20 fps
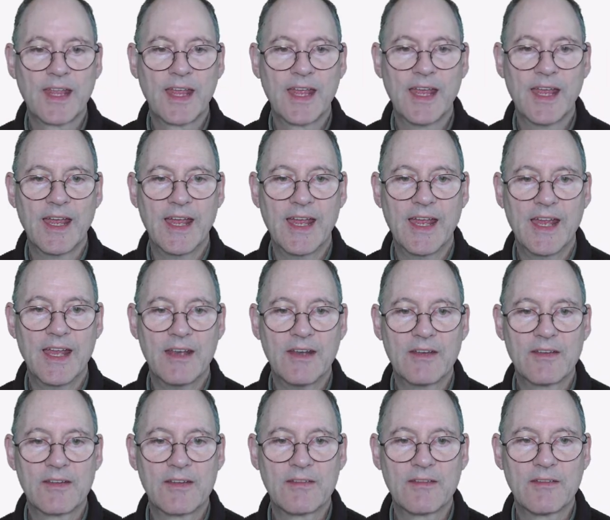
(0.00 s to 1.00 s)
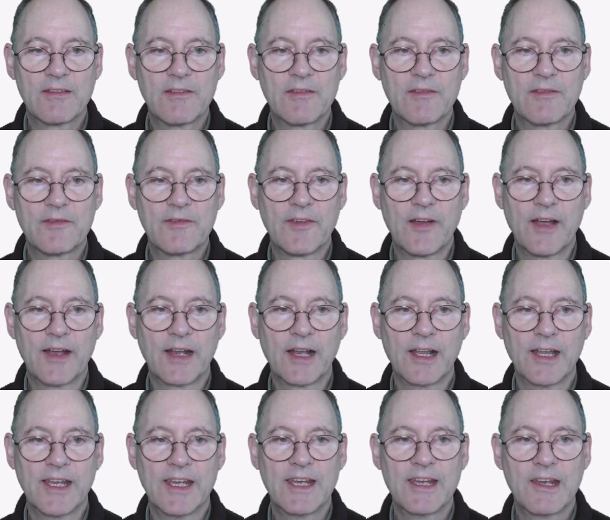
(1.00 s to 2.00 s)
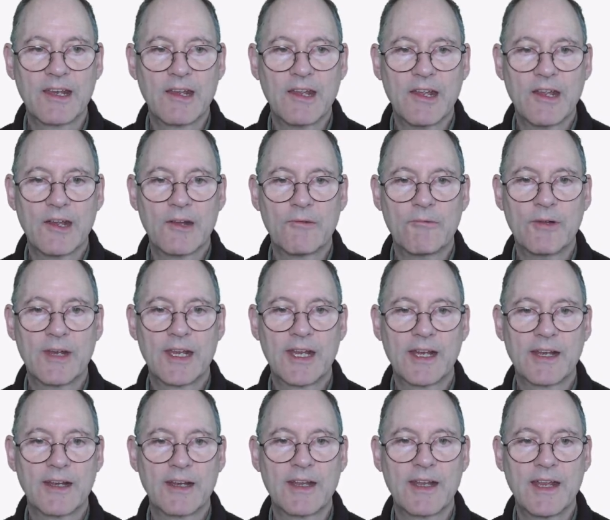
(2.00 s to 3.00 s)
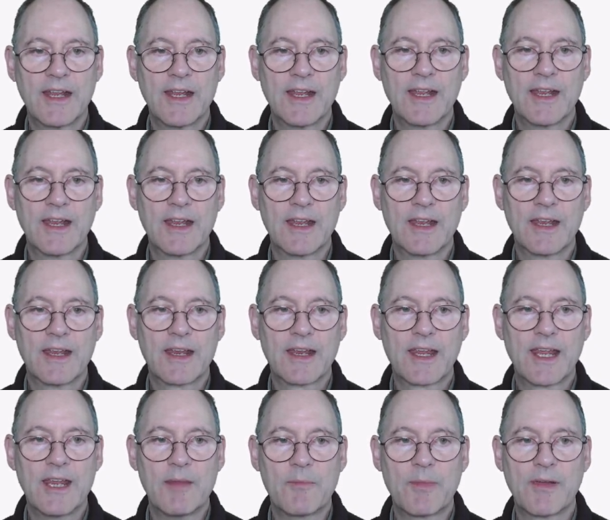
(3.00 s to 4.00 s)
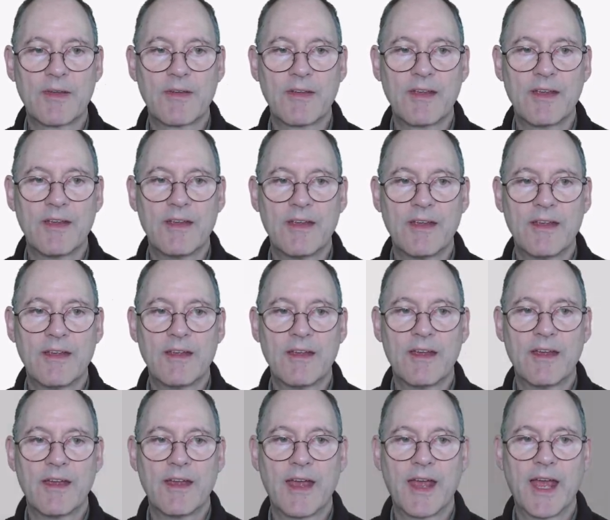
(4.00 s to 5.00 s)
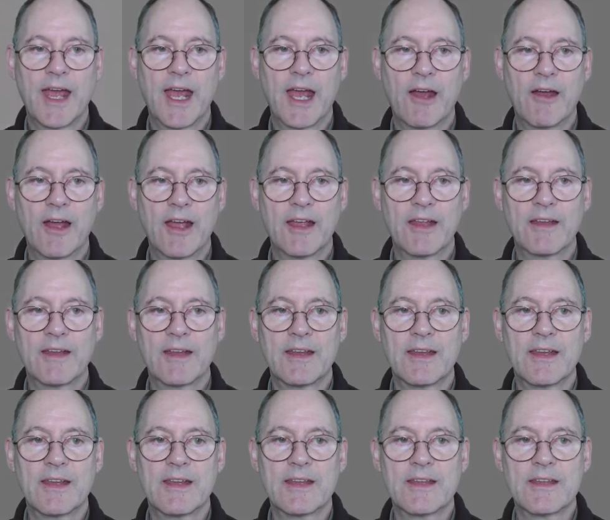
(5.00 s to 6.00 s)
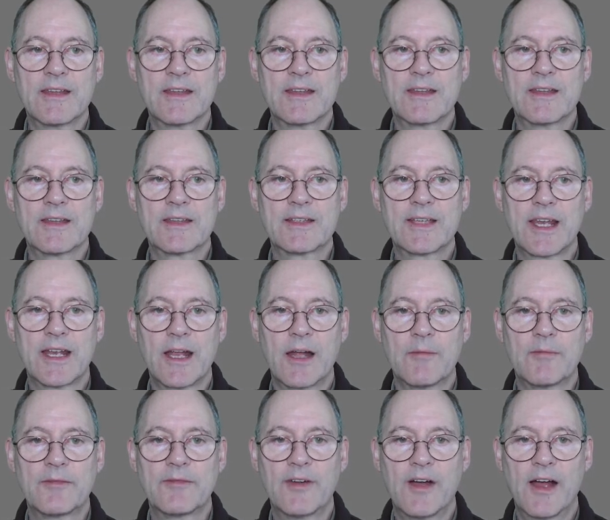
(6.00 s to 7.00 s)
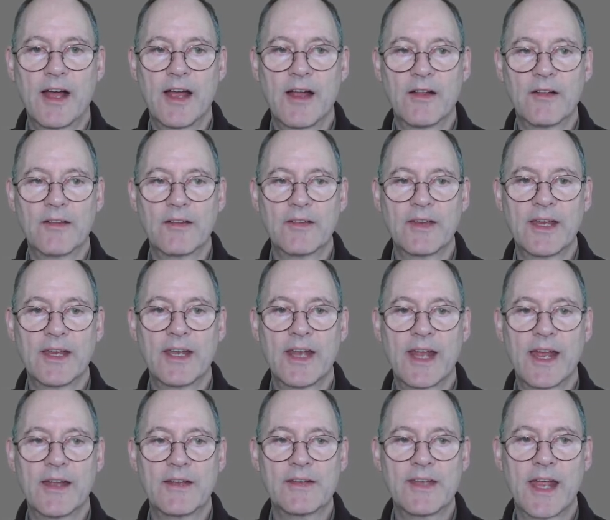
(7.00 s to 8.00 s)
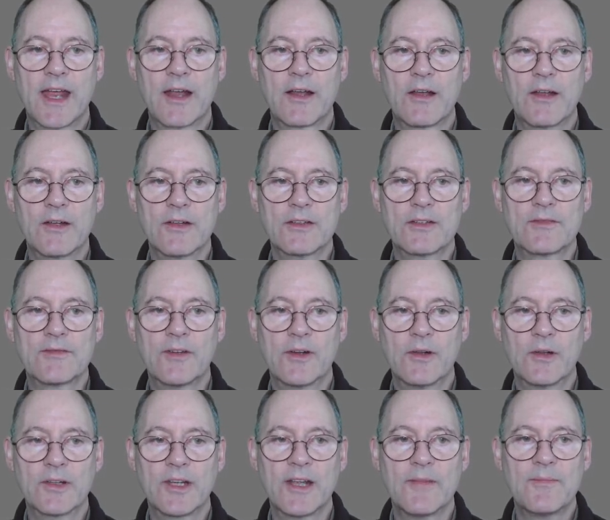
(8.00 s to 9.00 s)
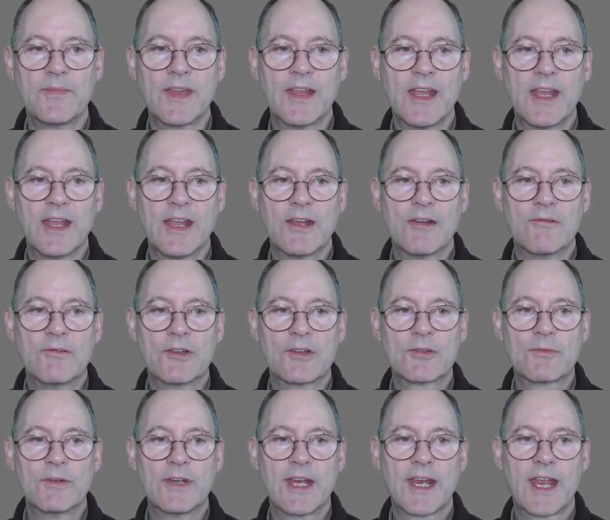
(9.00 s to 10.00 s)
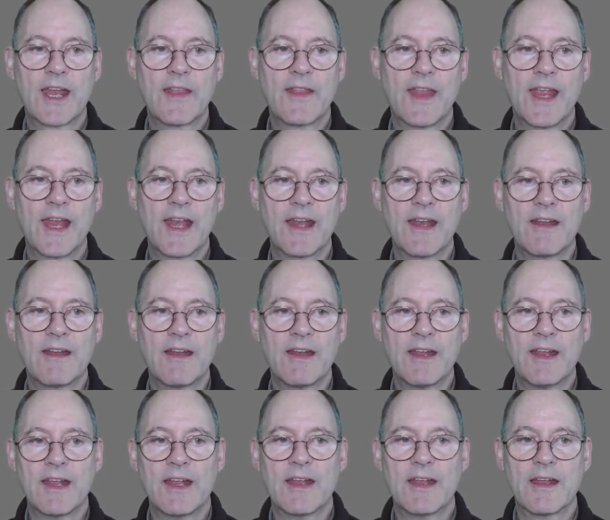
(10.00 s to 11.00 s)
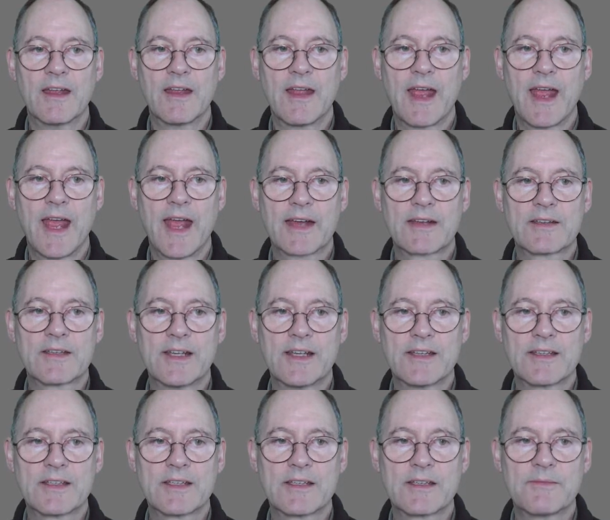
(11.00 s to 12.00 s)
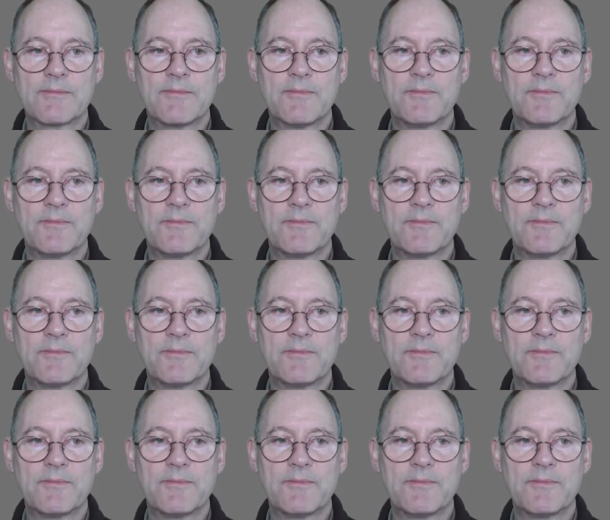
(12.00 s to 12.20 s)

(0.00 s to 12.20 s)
and finally we can keep our setup file in our downloads folder, which we can then access.